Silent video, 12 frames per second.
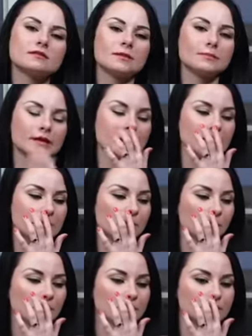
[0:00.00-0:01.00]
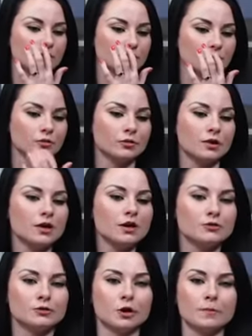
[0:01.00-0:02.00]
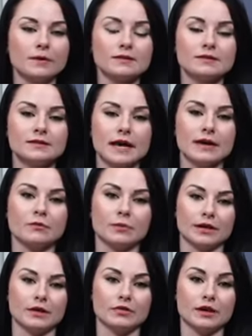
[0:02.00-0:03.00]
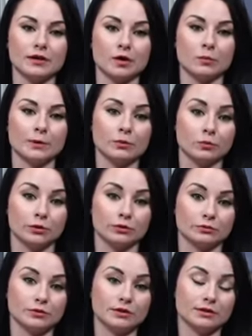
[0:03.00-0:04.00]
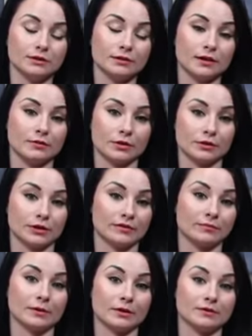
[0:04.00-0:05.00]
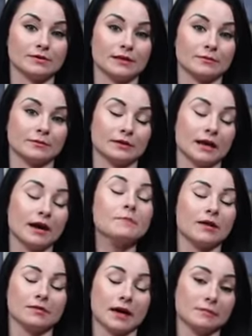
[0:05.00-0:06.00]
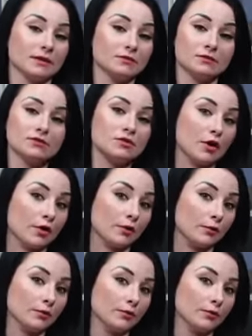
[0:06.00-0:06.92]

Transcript: Somebody were to show up on set with an open wound, of which I've been on set with that. That means no.